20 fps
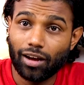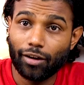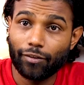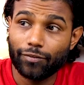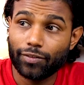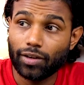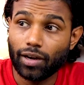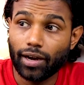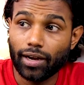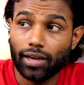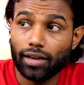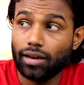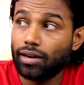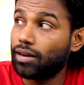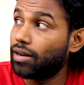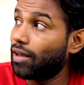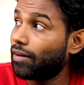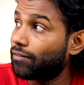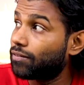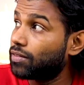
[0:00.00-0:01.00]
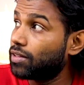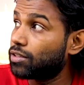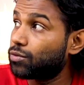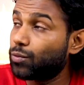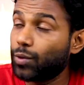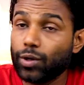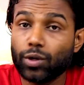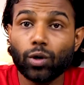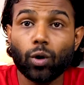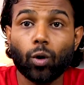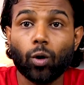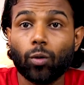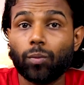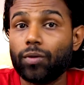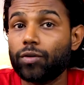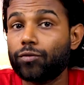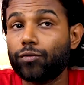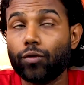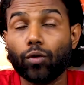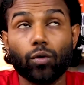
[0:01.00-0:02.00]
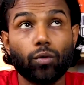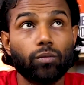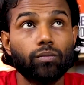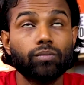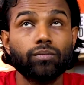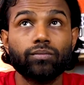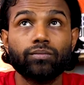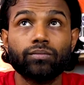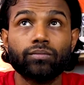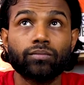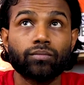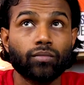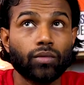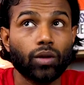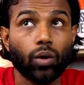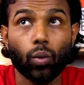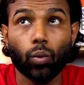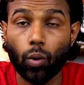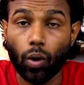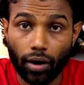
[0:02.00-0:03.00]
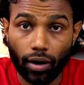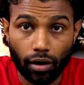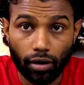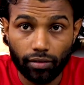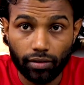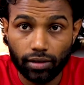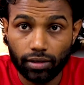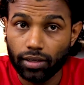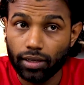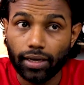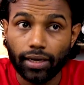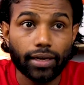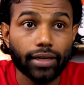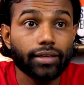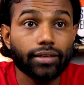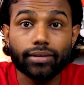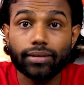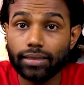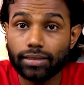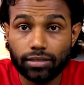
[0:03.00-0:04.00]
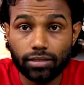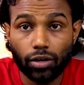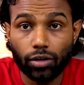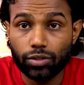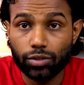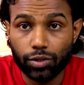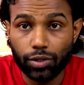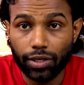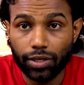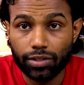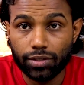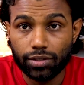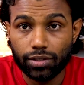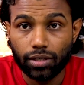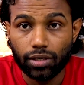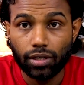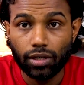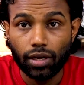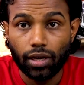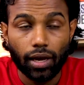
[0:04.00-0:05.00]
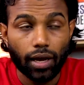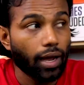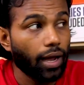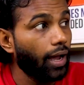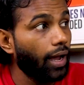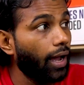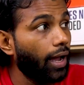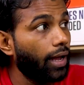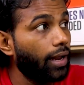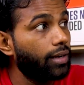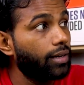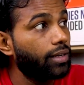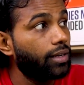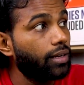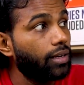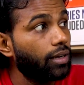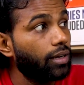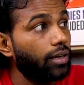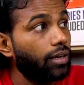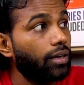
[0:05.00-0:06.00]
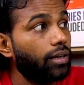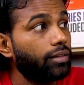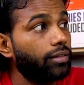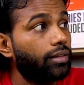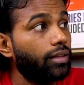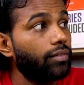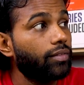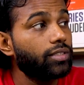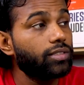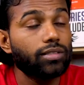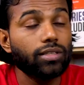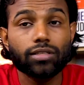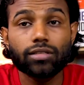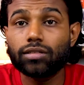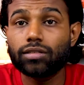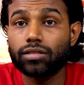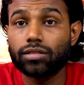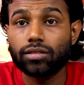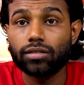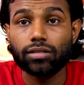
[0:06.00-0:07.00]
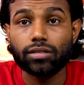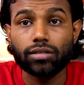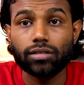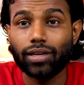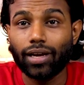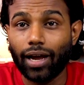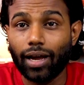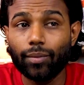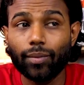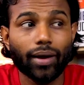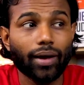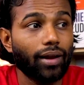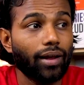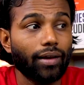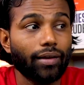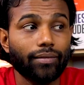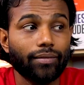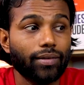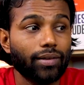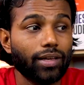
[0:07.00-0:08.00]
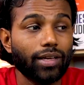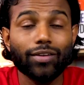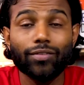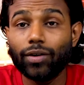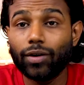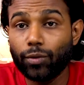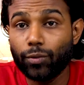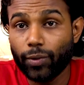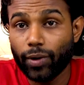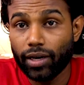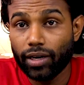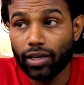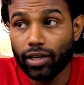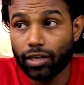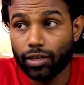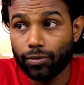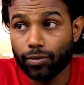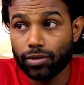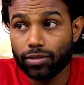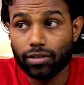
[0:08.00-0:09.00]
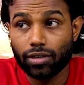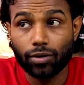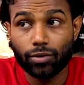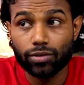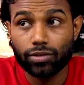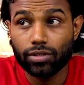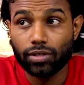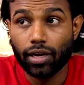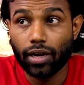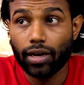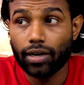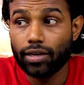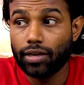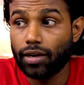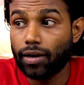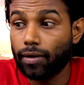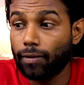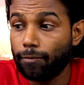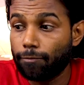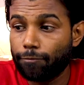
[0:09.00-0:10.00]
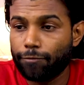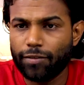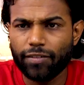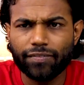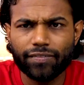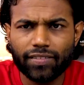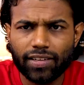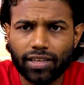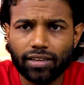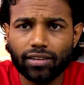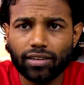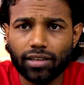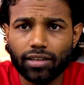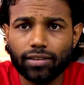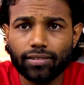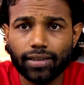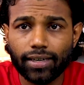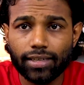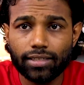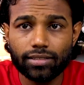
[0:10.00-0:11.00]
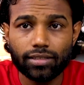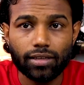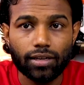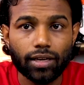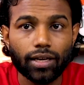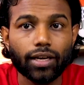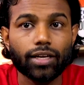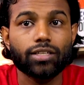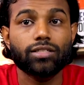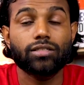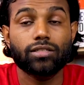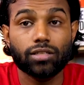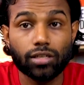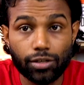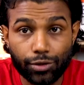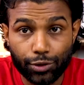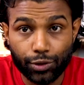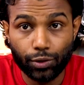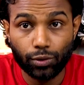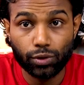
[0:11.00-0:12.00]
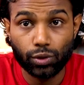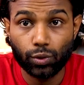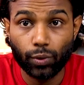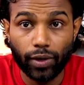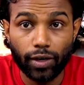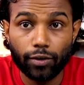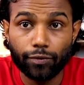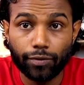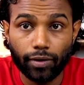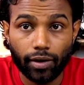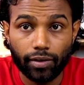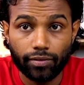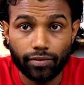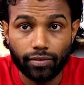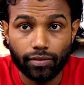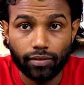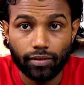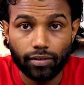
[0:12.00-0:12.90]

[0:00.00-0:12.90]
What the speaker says: after I left this window open for 1 hour. It does not change. And there was this time, and even when it was outside 15 degrees, it still shows 25.